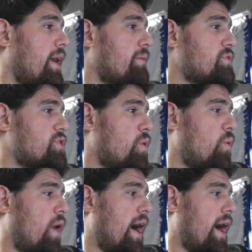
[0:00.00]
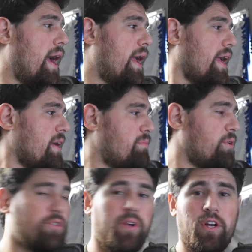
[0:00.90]
So I pulled
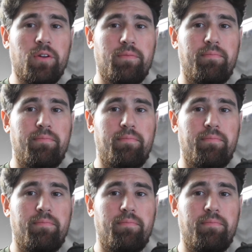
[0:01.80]
the trigger,